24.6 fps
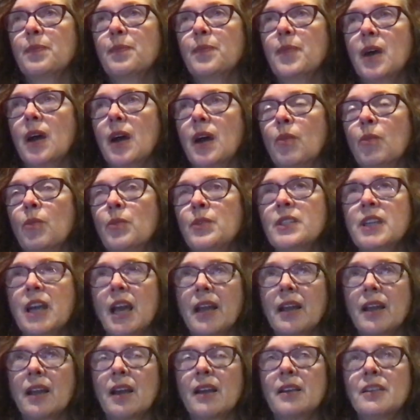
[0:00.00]
uh,
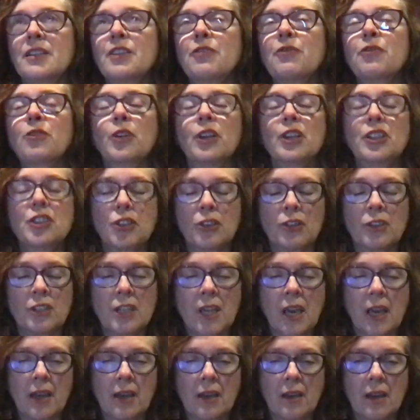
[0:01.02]
di a differential
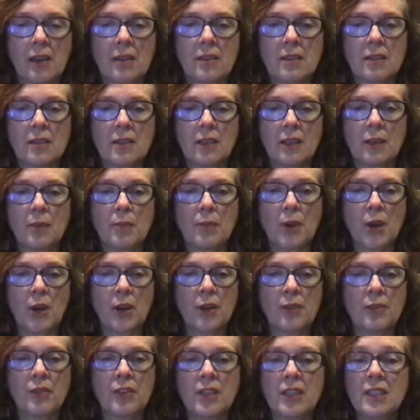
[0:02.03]
diagnostic
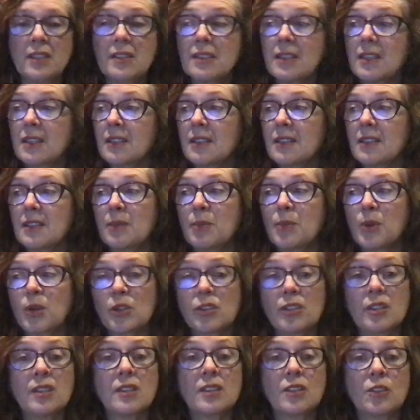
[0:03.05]
part of this is the
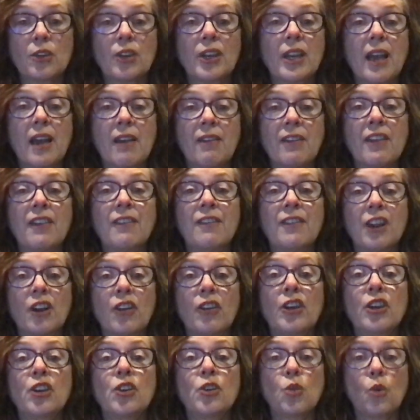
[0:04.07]
person is going to have a
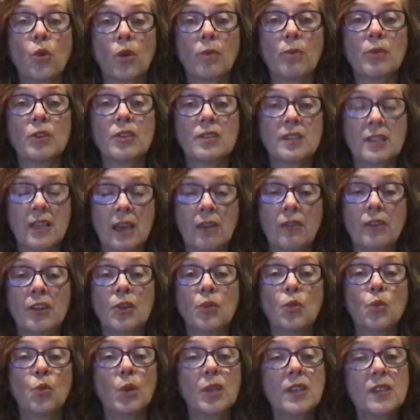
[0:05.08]
very normal
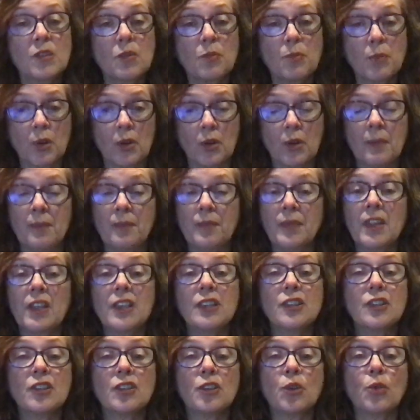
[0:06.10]
sounding whisper.
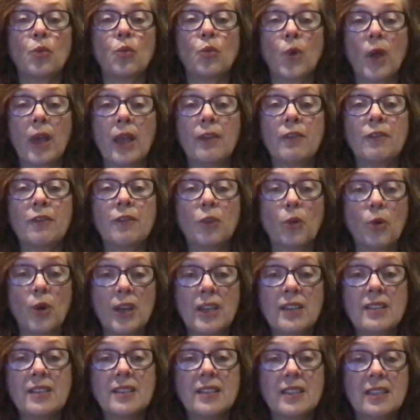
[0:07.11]
So when
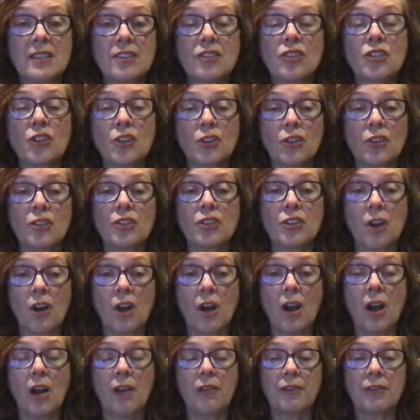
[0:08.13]
voice is turned
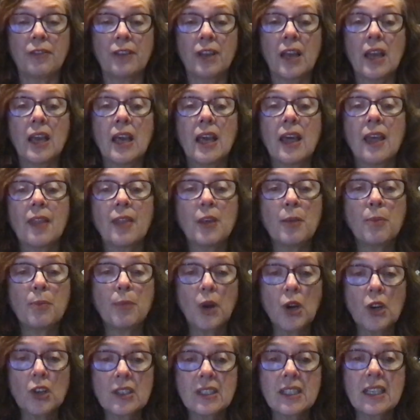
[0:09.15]
off, the
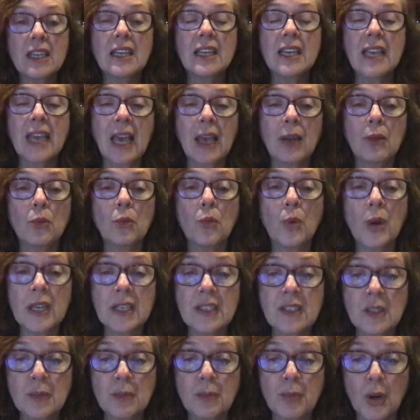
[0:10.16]
person can
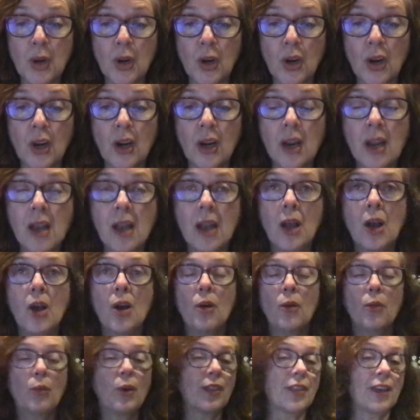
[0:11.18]
whisper
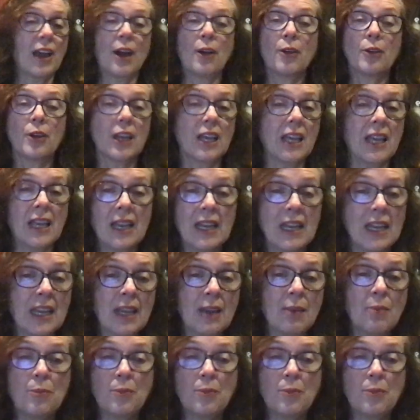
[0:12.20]
without any